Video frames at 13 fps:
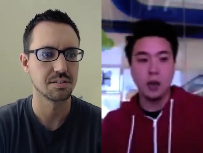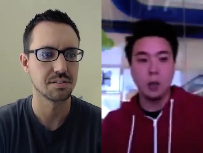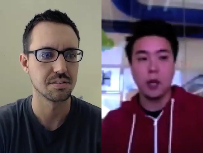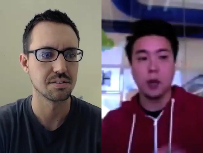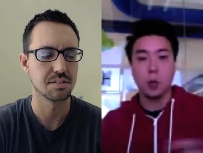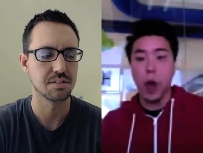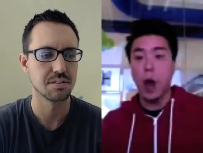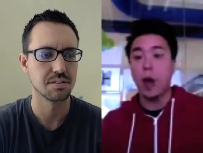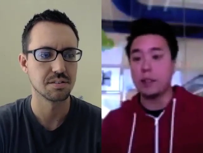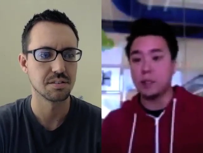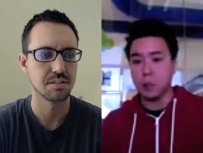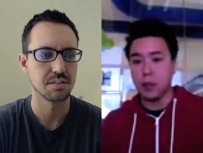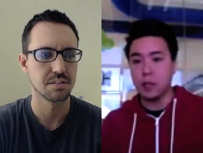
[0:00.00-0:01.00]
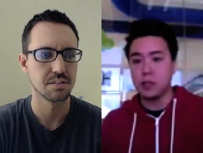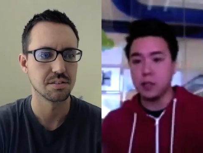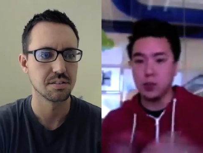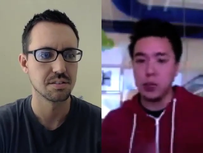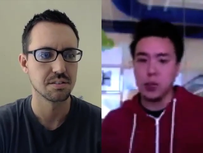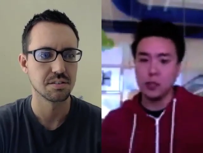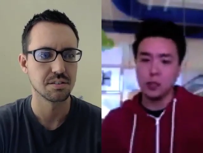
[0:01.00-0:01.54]
Speaker 1: and they'd be like, wow, that's amazing.
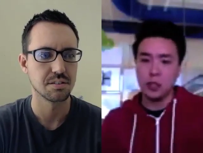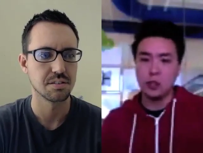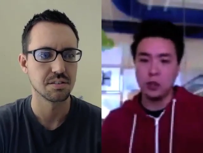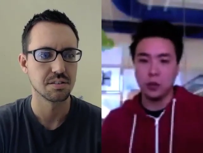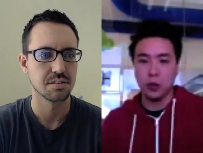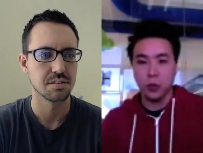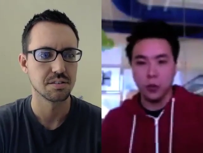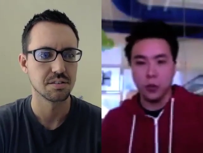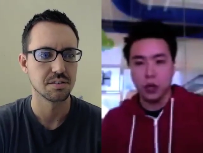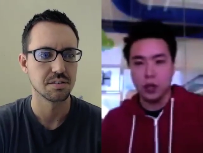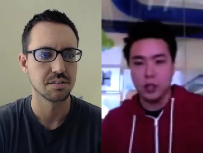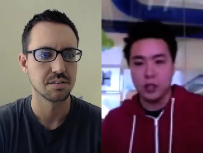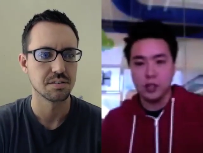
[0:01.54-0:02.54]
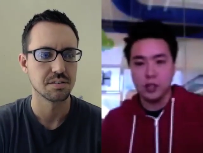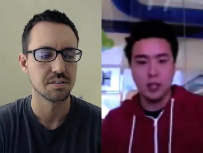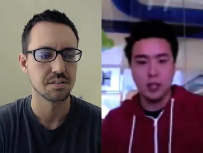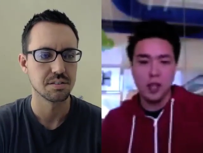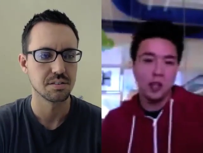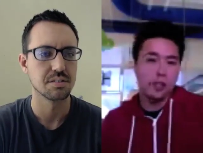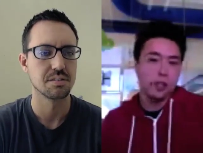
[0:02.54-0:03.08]
You guys like delivered on this
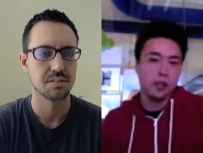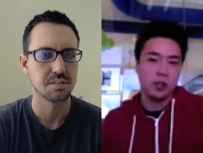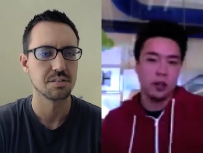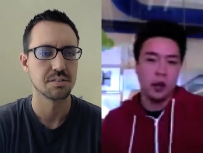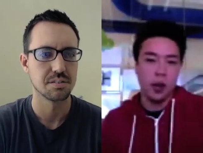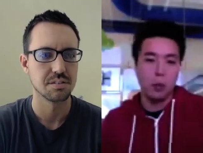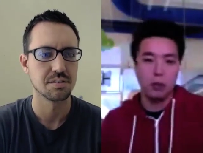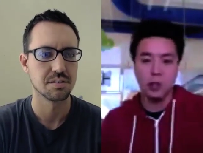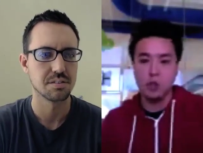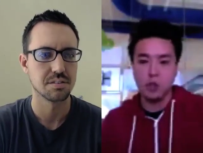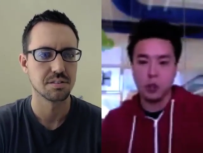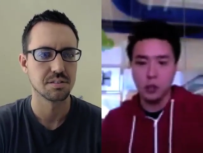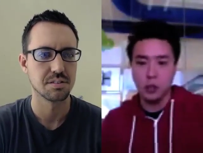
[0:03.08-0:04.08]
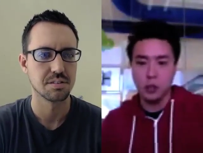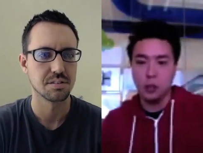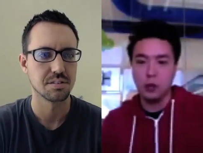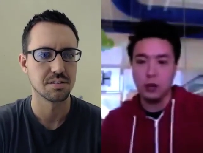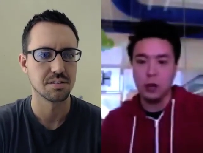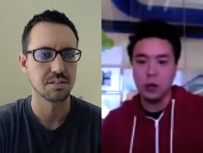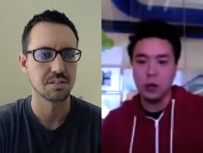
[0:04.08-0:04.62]
thing that you know I wasn't even sure you're going to
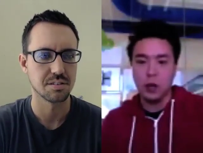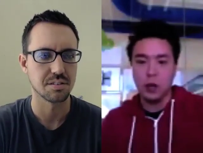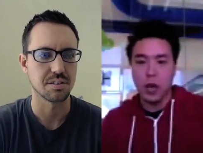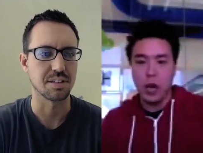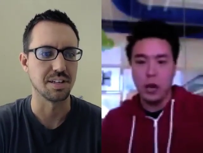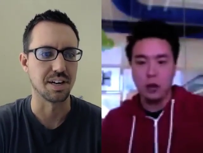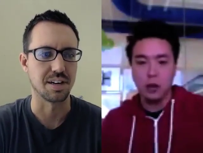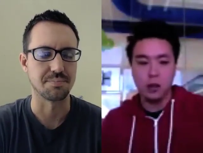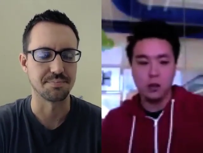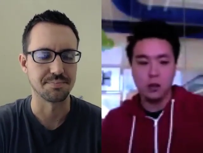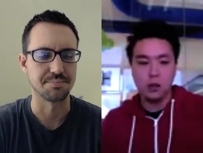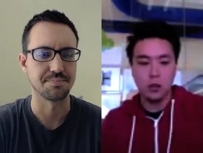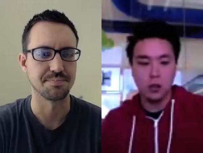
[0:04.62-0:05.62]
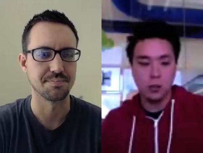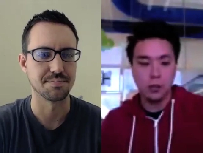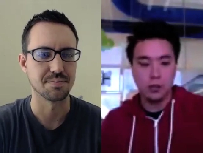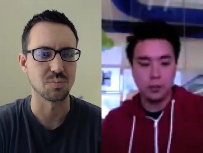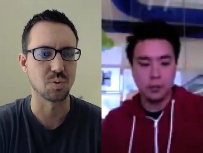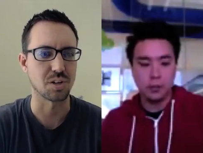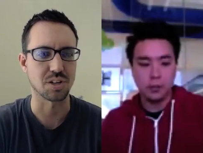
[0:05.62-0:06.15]
build out out on. So.
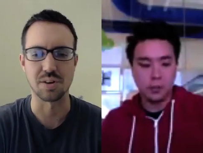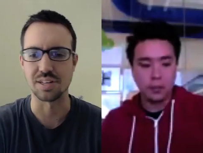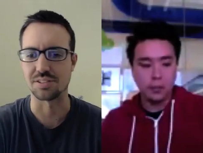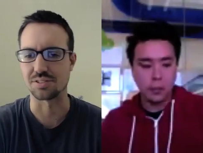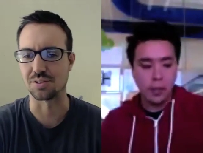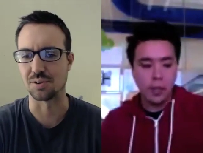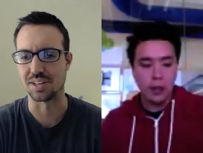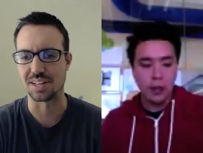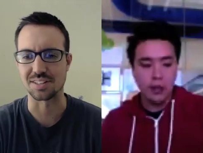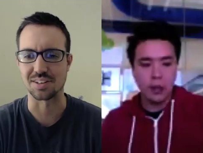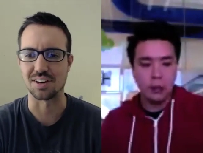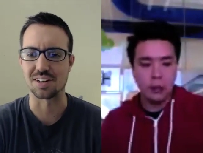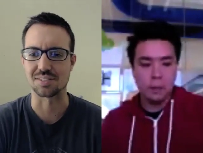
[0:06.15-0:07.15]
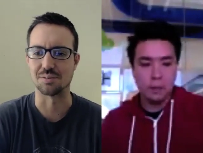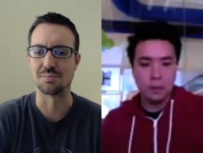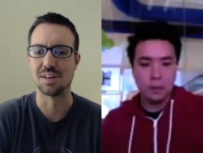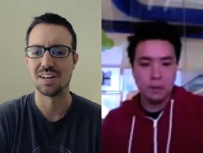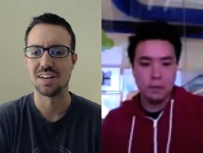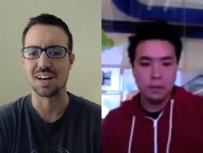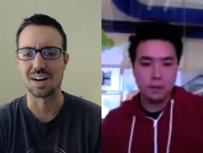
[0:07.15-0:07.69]
Speaker 2: What a great story. That's awesome.
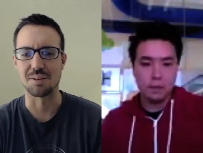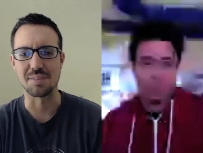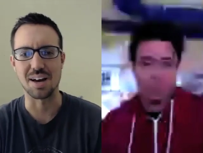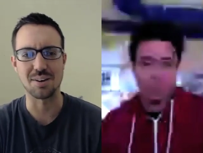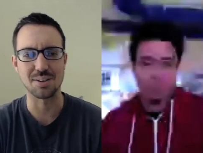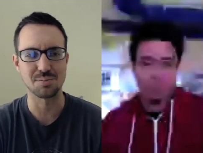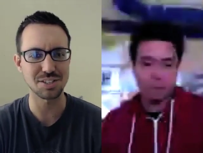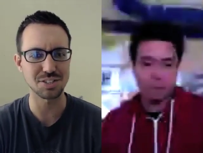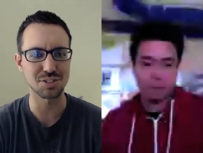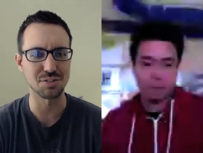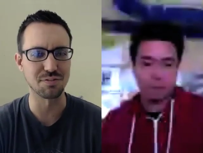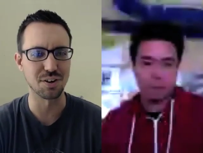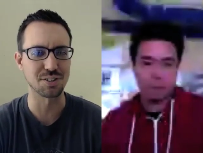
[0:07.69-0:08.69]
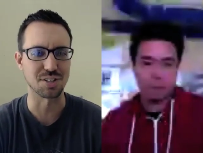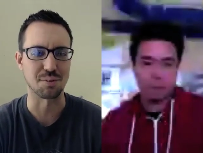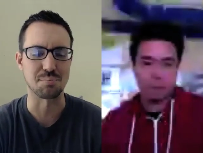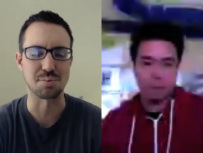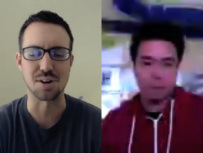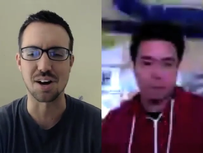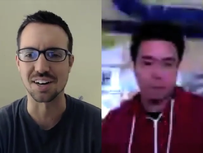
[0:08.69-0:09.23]
Um, now, as much as you focus on
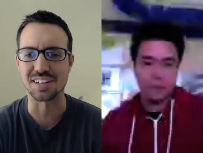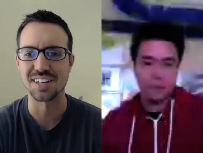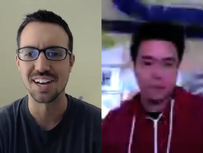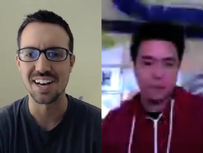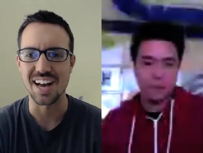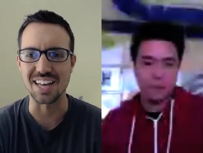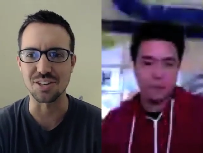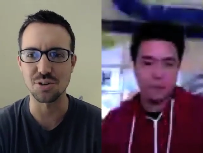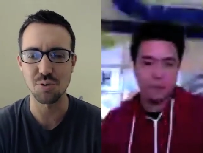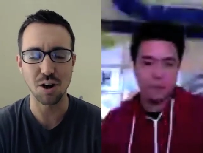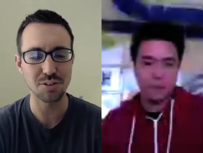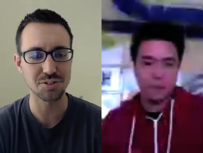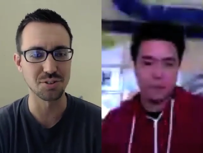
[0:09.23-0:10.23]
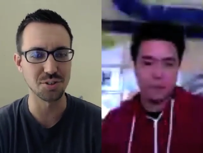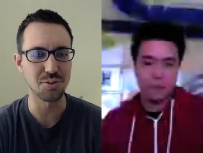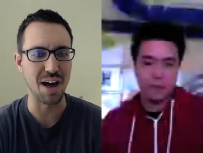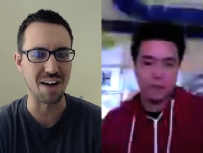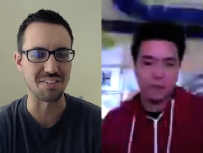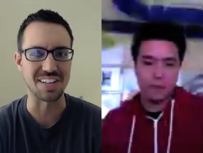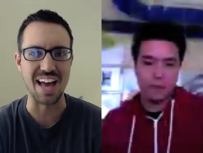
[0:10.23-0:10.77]
product, you also do
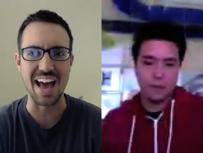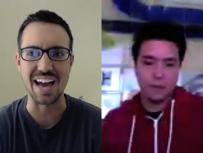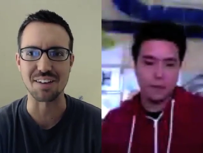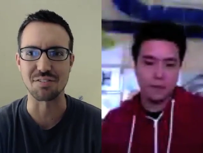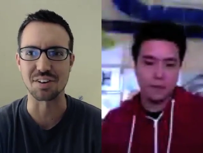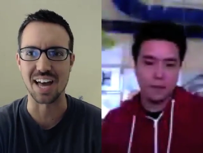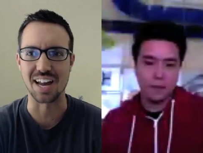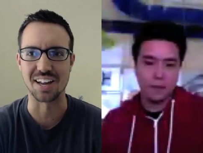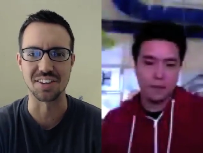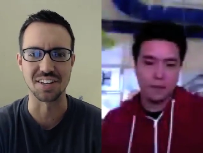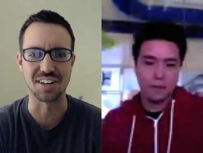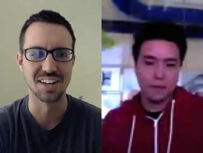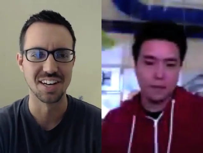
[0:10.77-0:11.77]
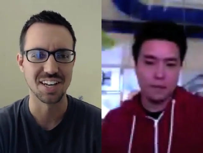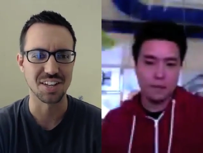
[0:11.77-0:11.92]
have a knack for kind of the